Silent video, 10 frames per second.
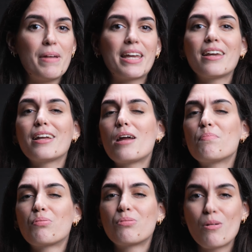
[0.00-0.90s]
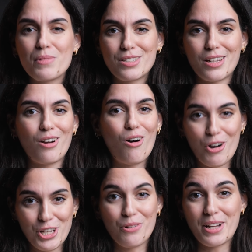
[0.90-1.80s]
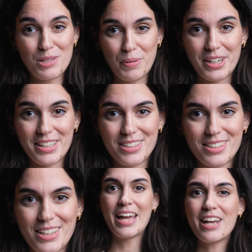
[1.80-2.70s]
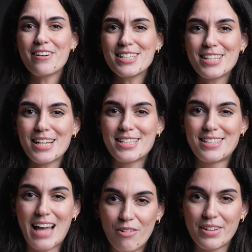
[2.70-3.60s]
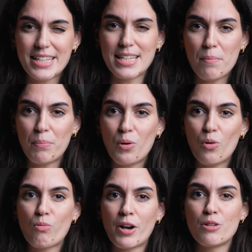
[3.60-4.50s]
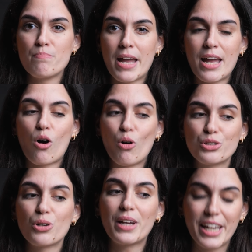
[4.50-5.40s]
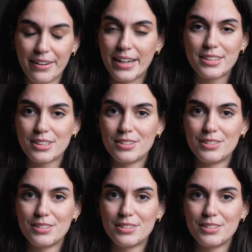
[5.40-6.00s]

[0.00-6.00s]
making it a promising audio experience. Here is a sound example where you may also hear it.